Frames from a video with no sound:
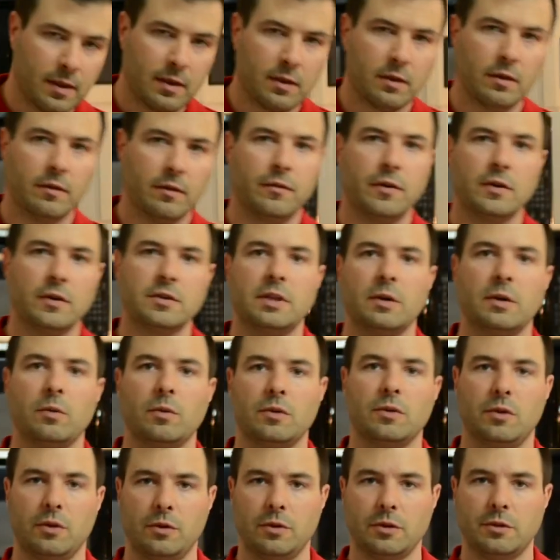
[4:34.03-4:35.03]
The first thing
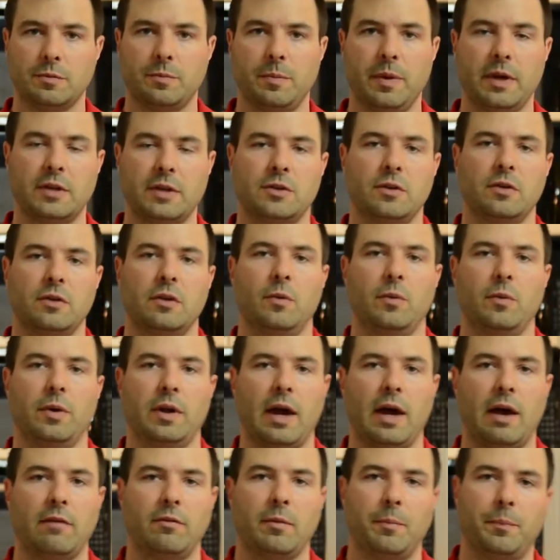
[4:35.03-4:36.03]
we'll do is make sure that we
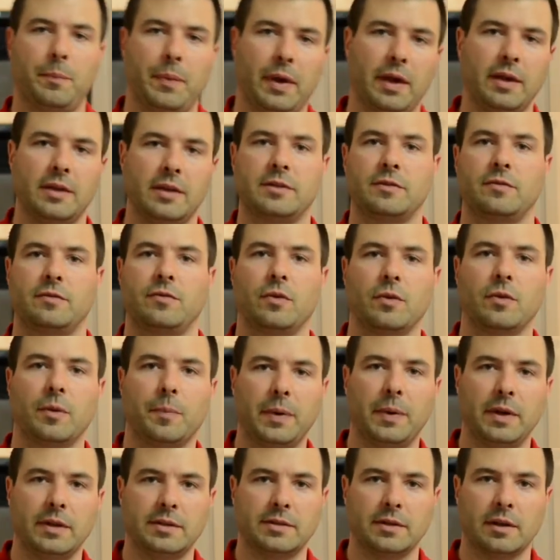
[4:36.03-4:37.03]
have a base for the
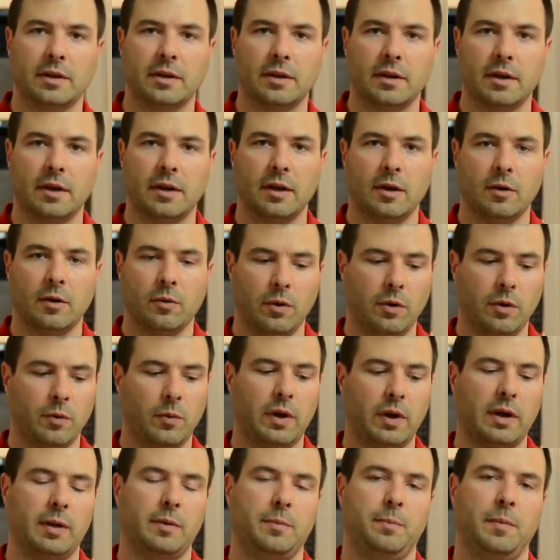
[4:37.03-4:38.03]
pizza. We don't
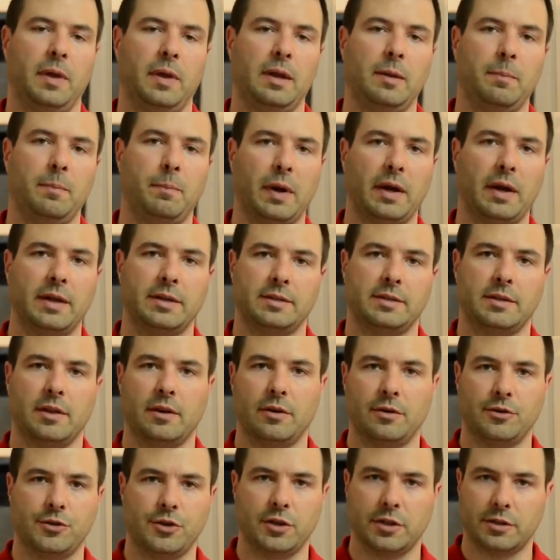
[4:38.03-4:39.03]
want any bites that
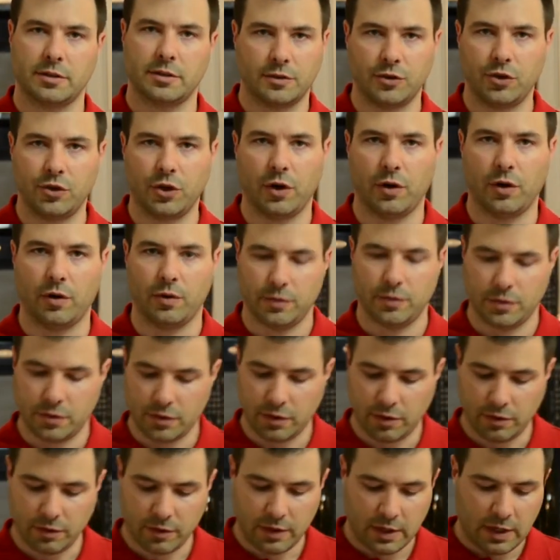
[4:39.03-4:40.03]
are just dough.
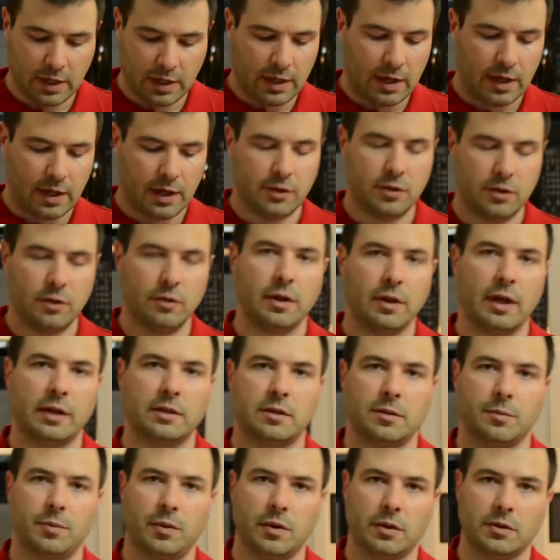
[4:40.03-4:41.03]
So I do like
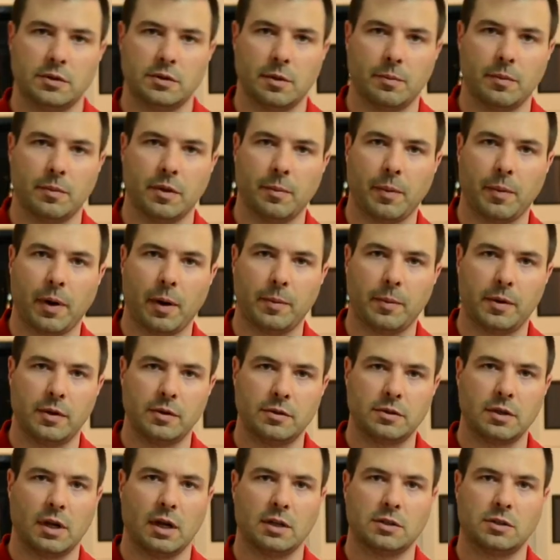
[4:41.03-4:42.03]
to put some of the barbecue
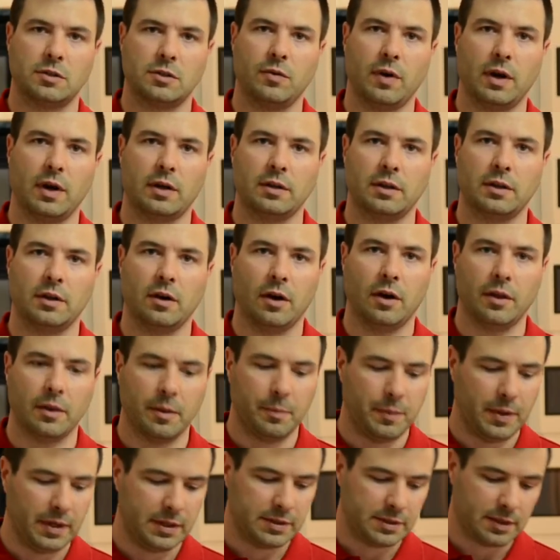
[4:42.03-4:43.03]
sauce directly on the
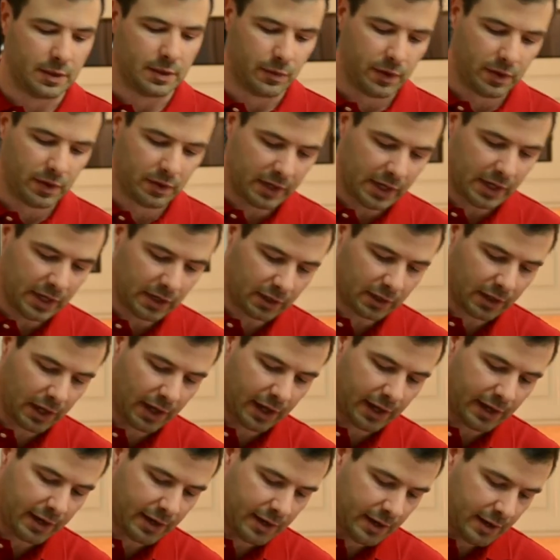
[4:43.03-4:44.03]
pizza. We don't need a lot,